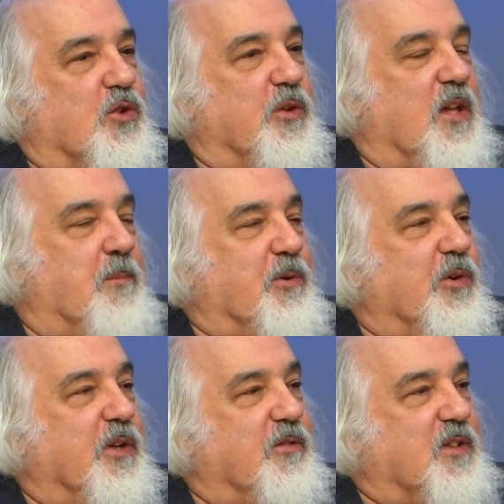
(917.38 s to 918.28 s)
During that
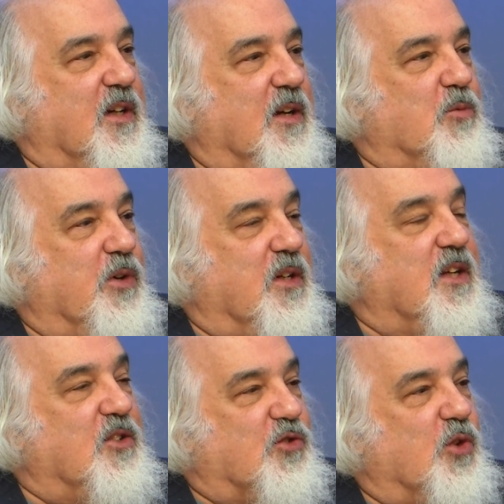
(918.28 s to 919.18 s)
period of time when
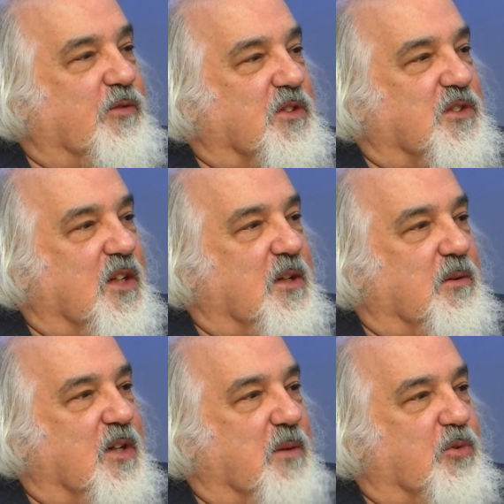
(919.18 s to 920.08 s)
he served as
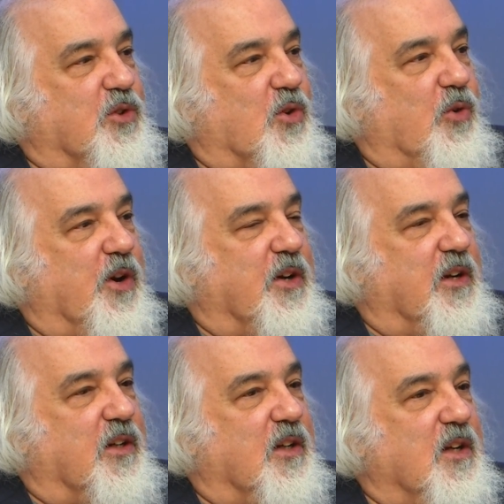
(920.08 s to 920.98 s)
neighborhood
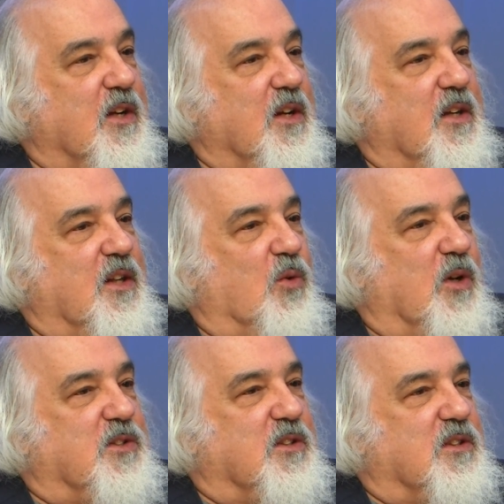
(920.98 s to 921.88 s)
coordinator, there
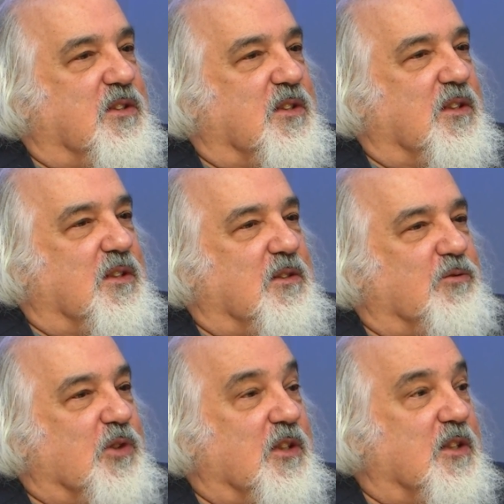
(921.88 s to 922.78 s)
wasn't
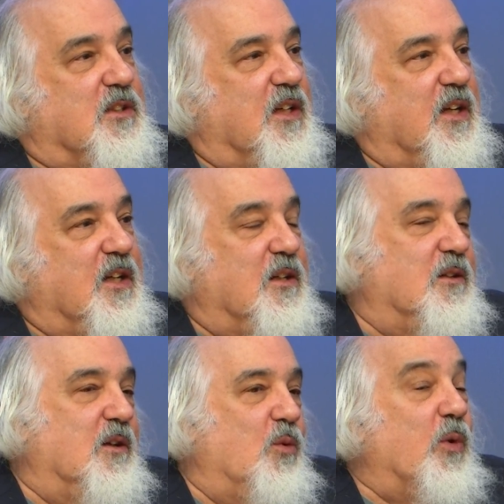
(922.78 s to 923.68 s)
really
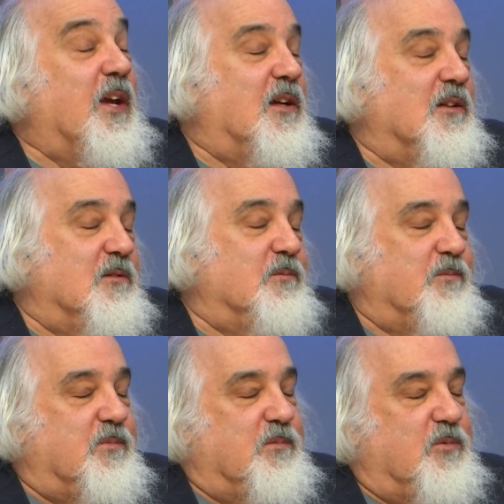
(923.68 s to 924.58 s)
a week,
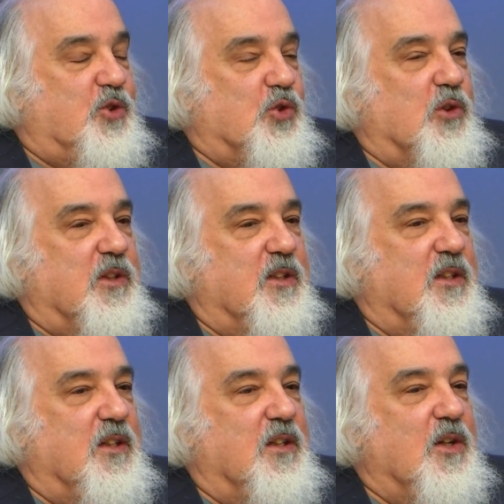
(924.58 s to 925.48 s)
surely,
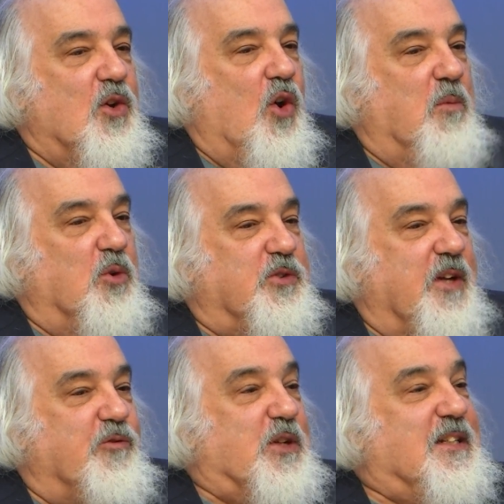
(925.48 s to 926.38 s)
almost
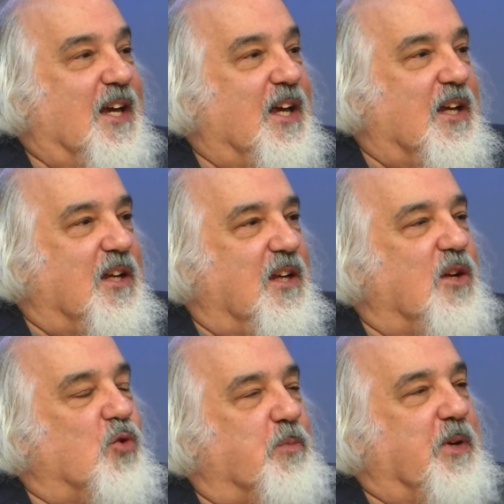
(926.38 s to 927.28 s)
every day
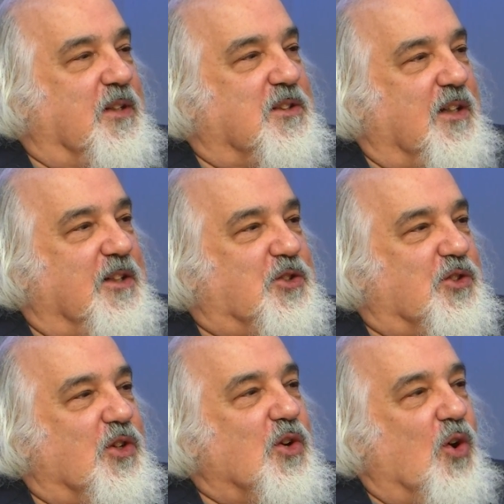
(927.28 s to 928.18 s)
he would be in
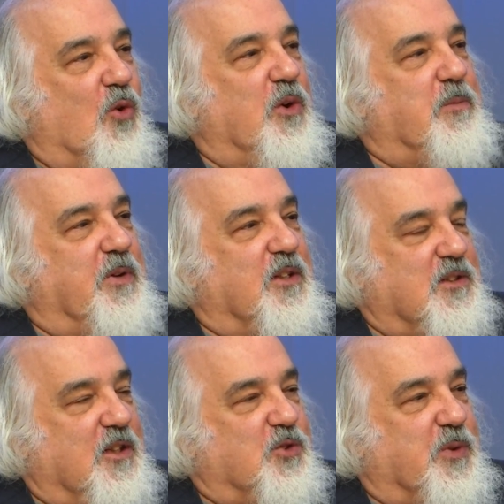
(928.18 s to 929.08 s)
touch or we'd be in
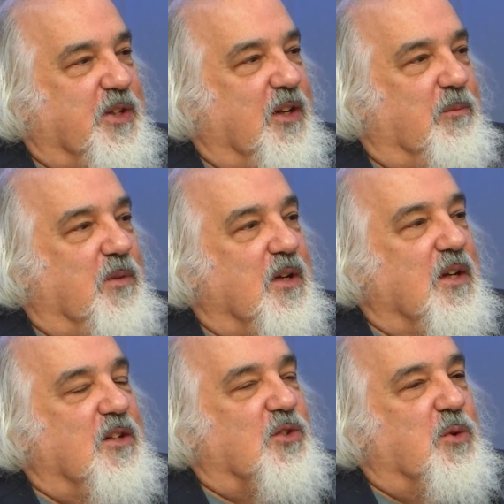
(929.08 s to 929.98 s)
touch with him.
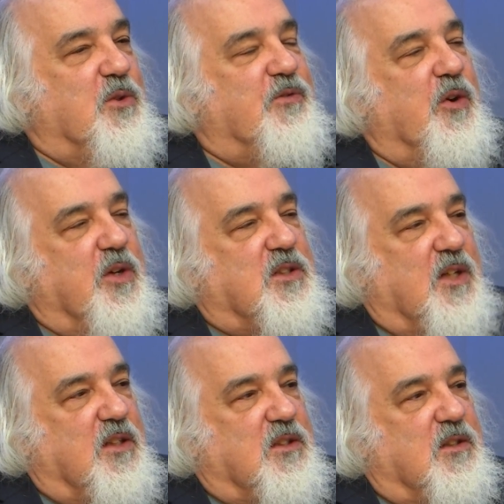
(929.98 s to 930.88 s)
So he was very
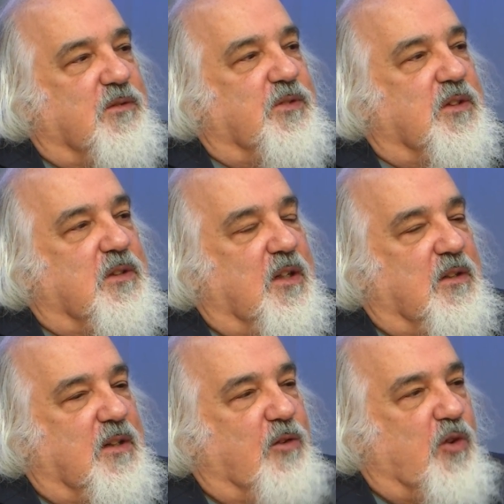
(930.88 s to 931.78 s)
attentive, and
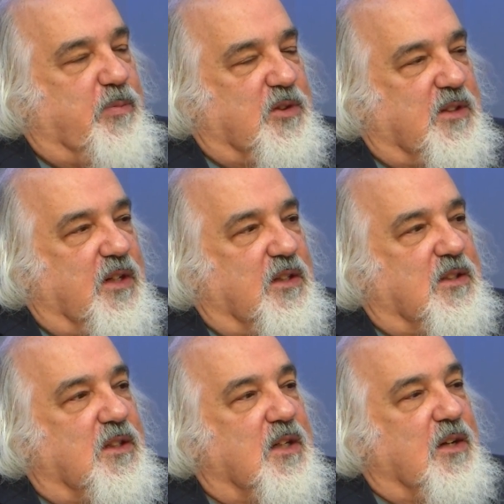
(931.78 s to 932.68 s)
that represented